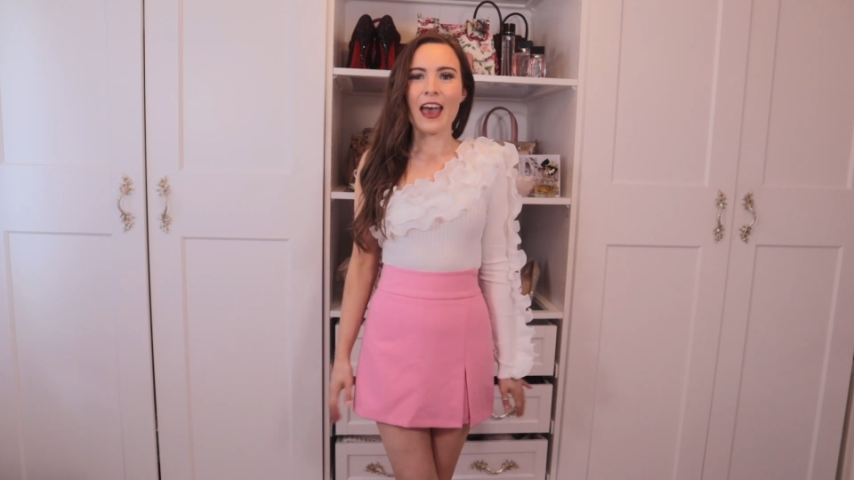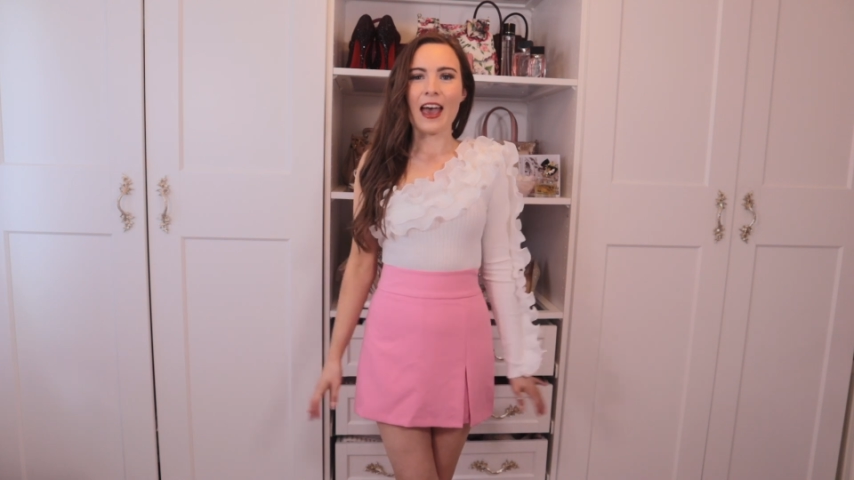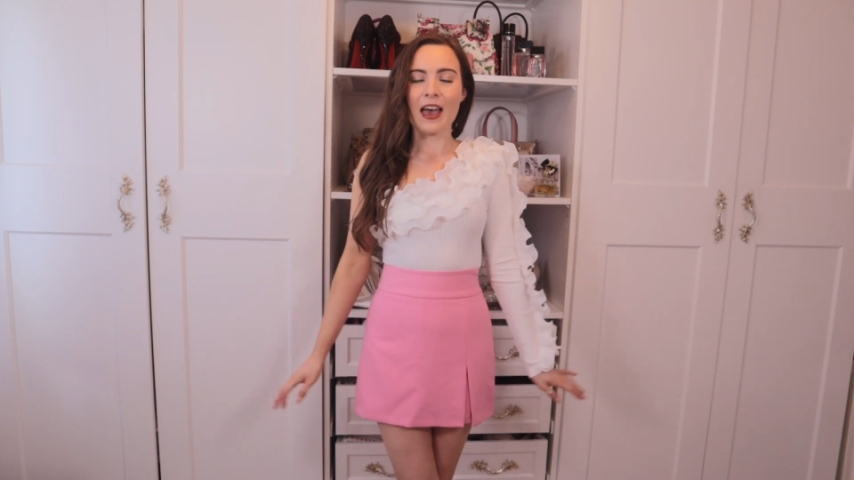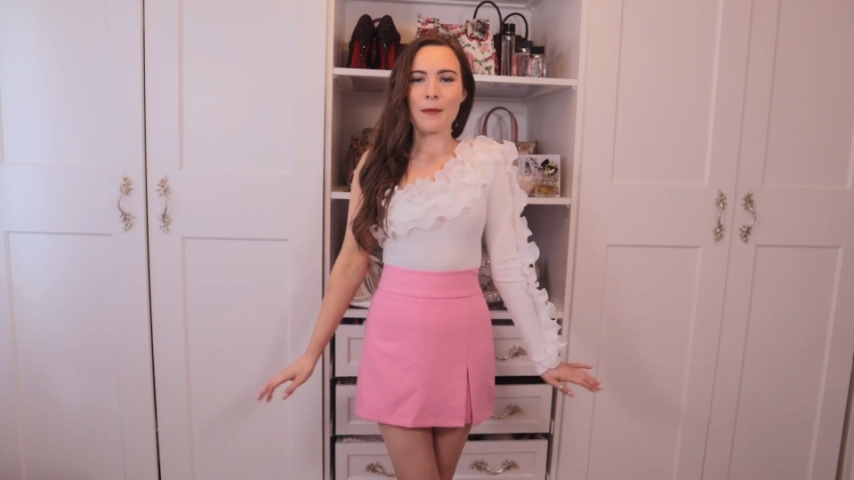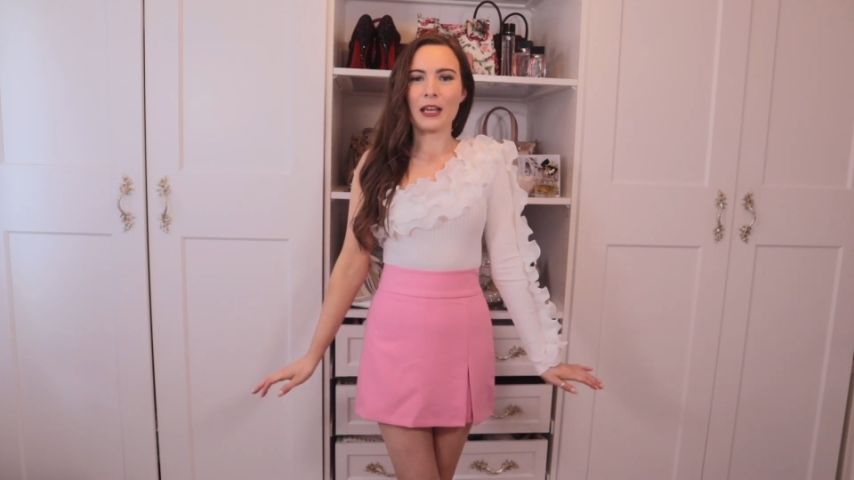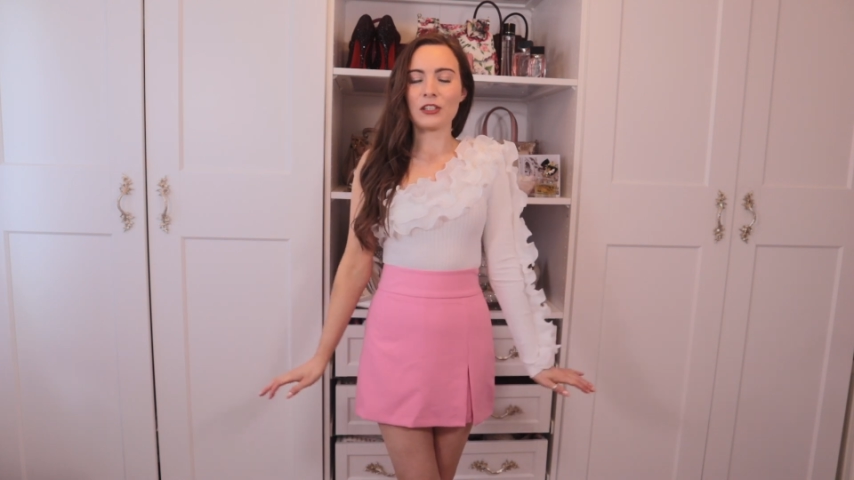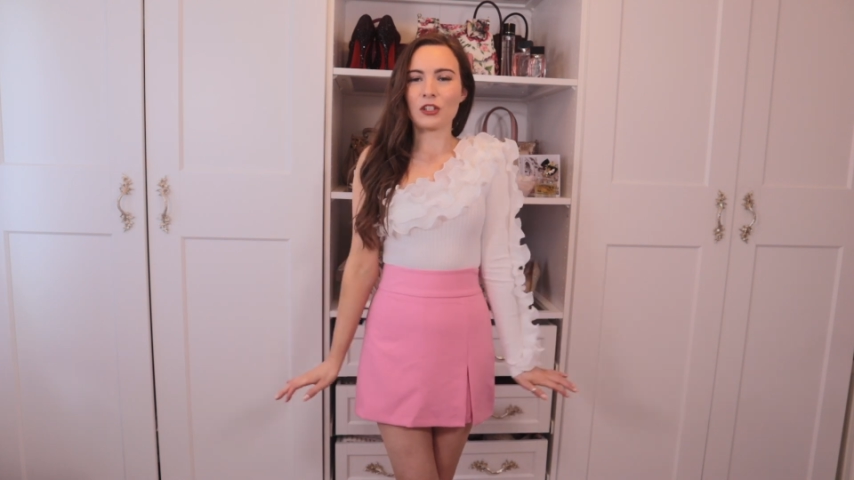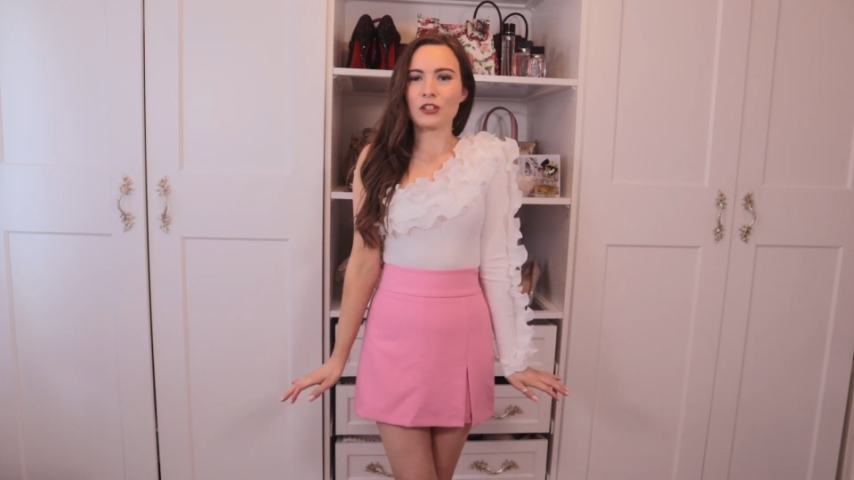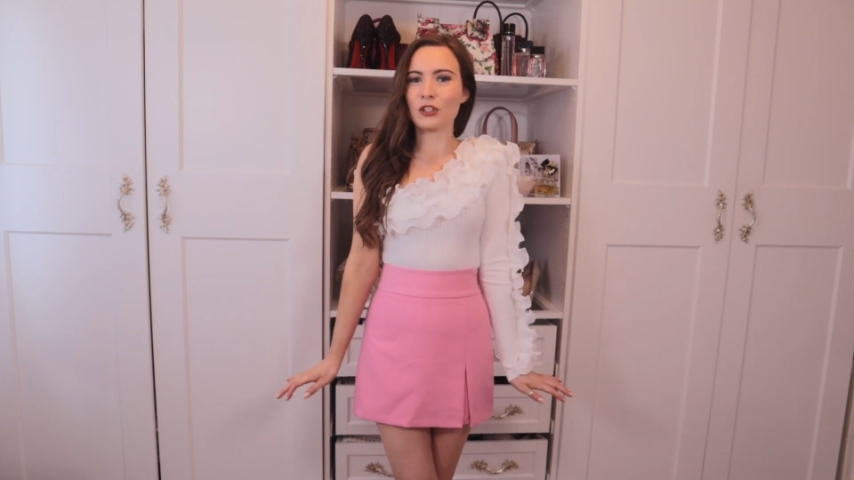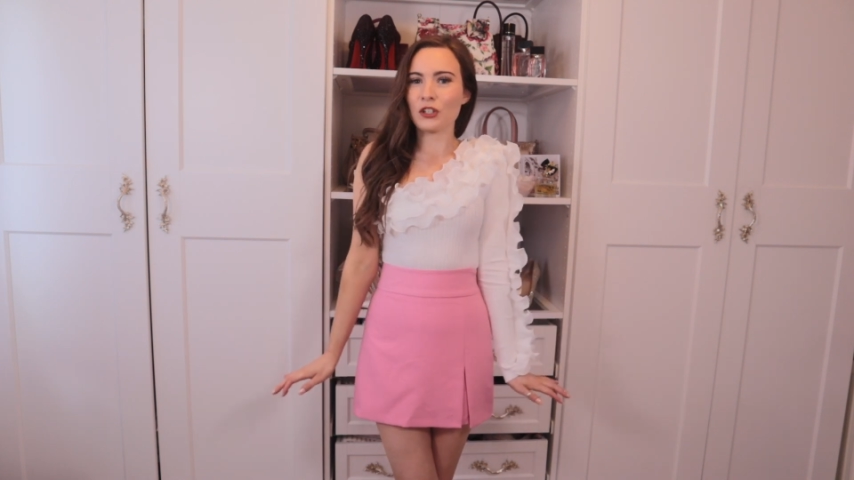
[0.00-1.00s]
It's
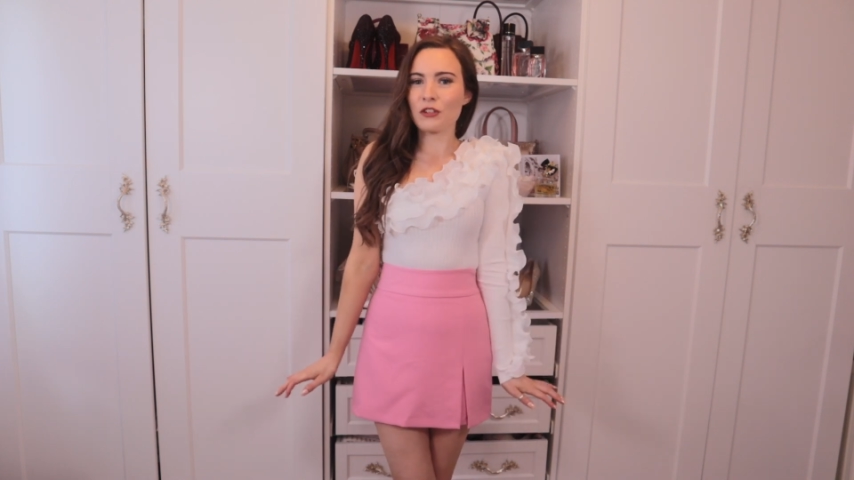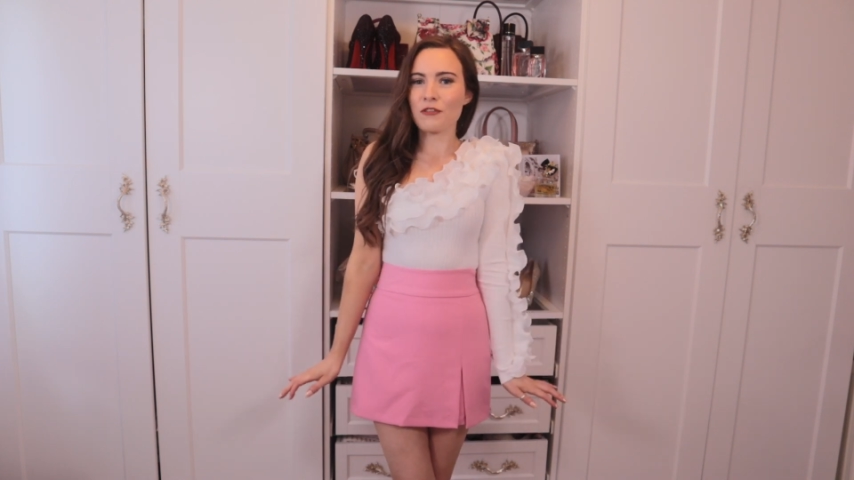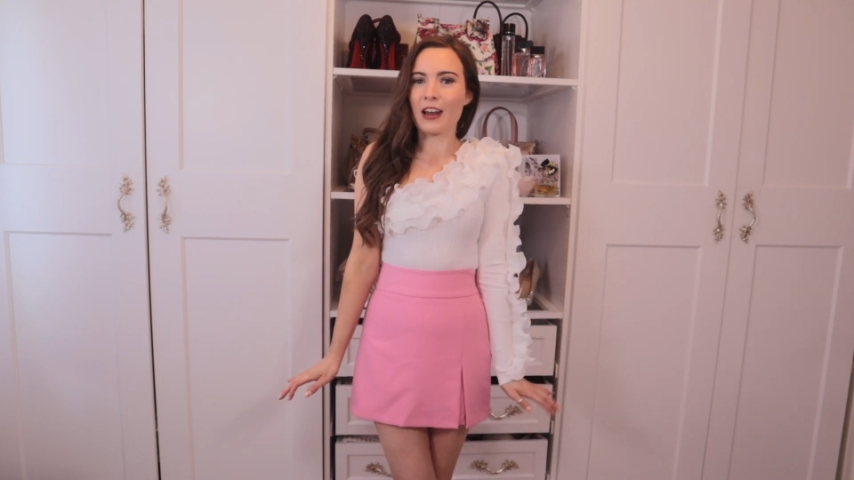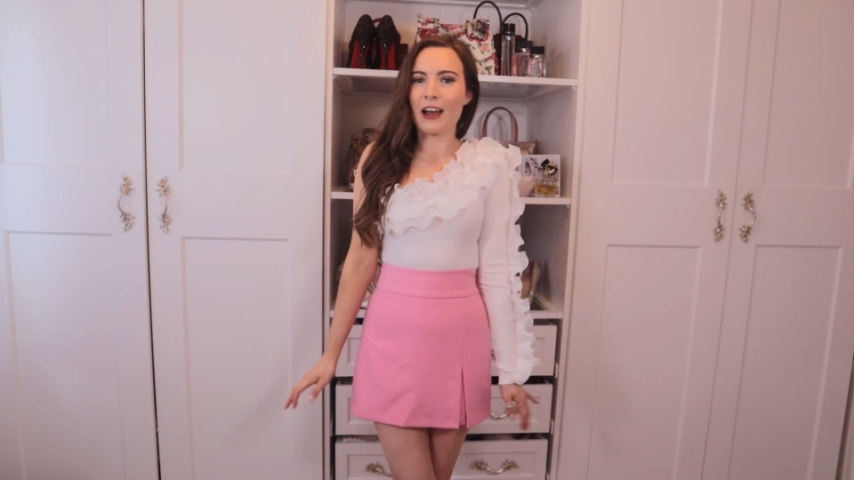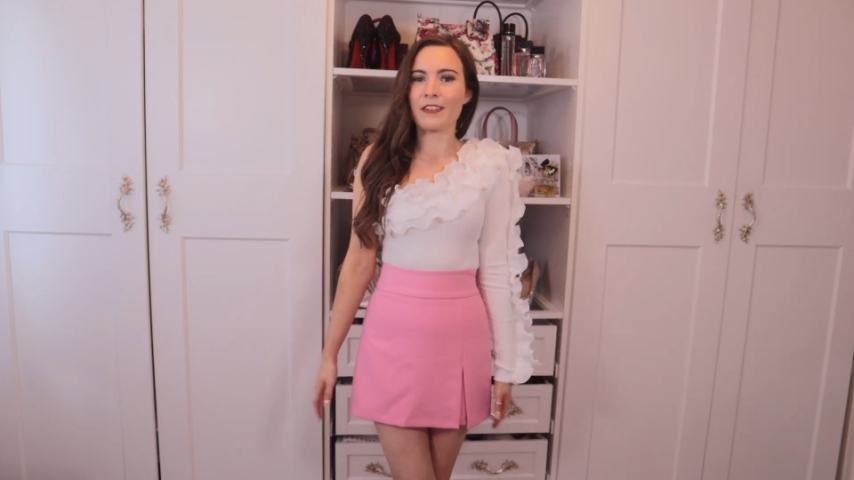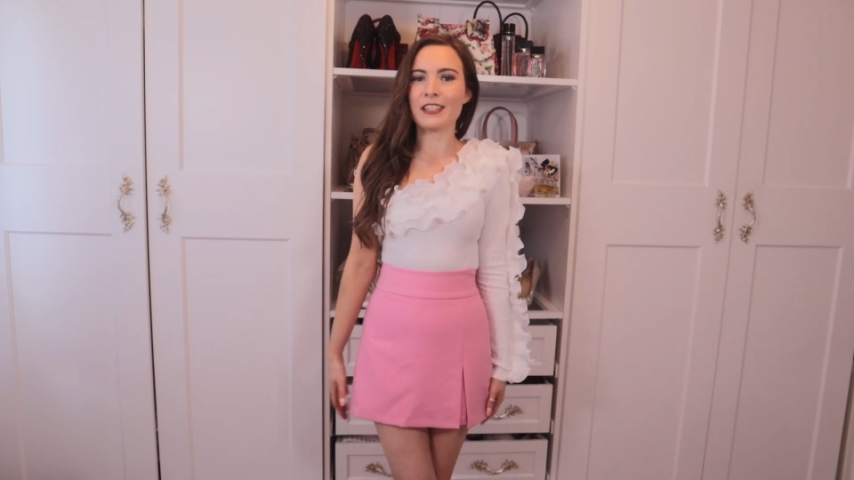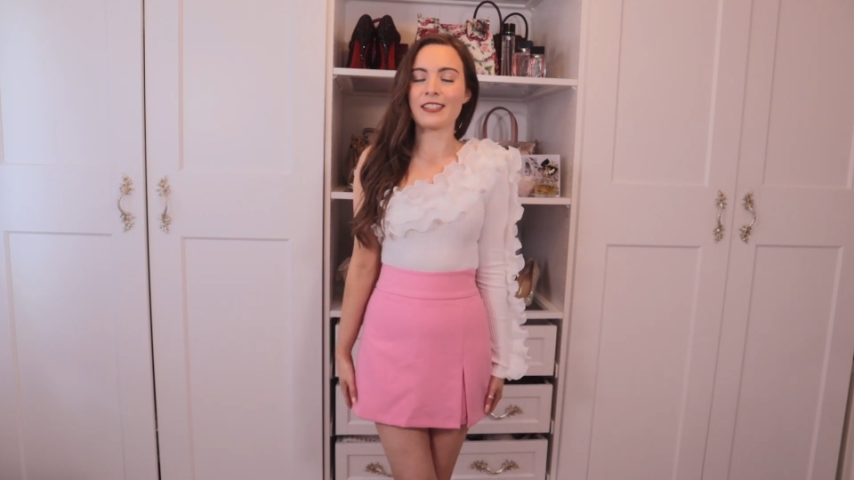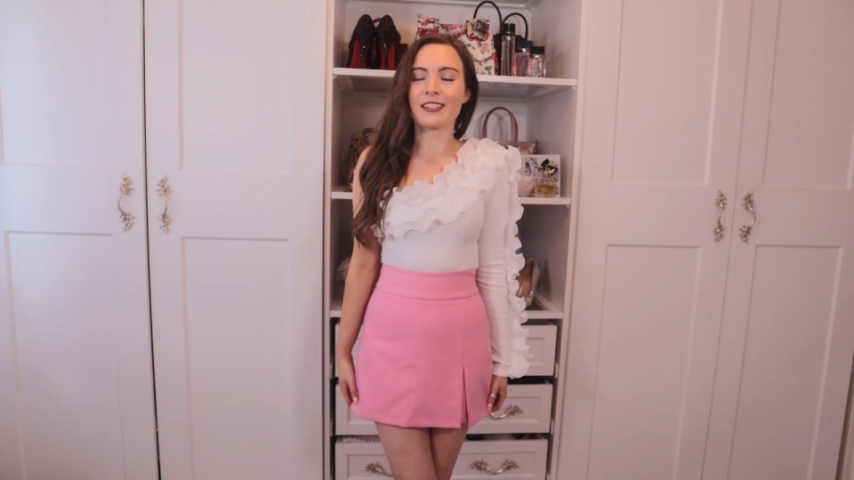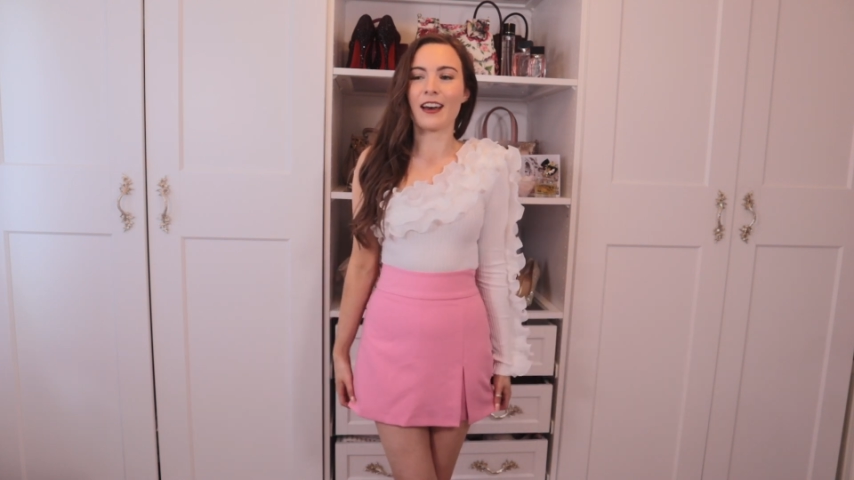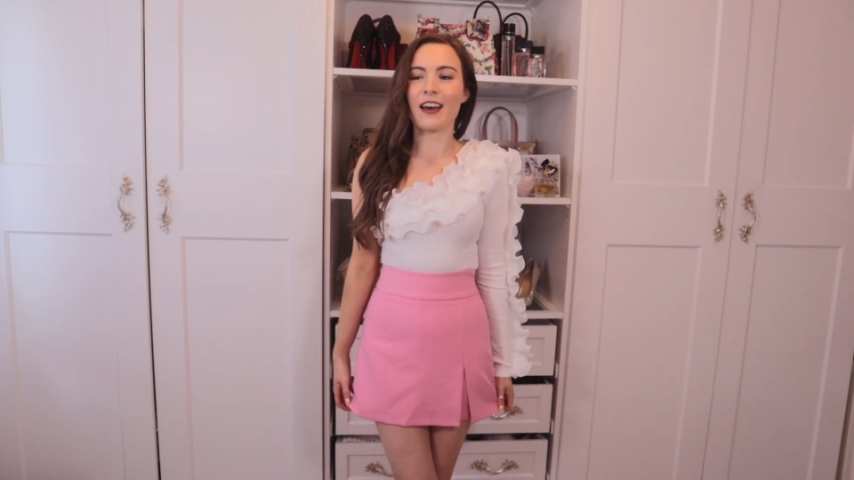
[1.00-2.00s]
just such a flattering
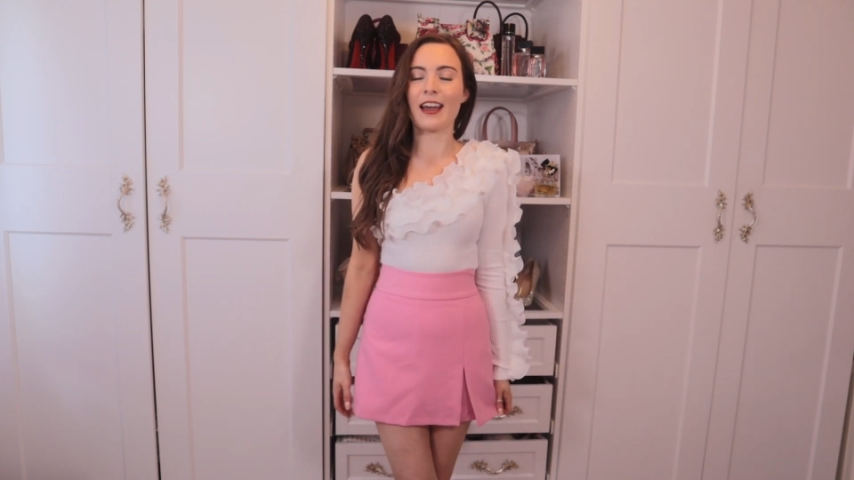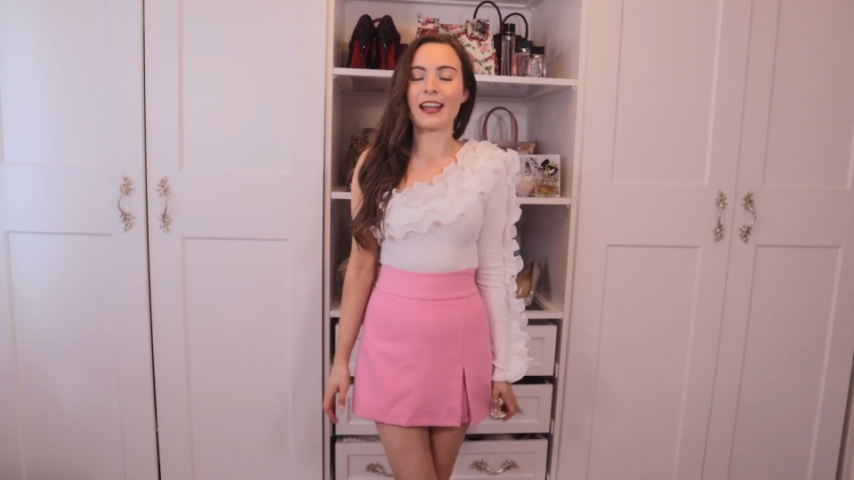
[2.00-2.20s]
skirt.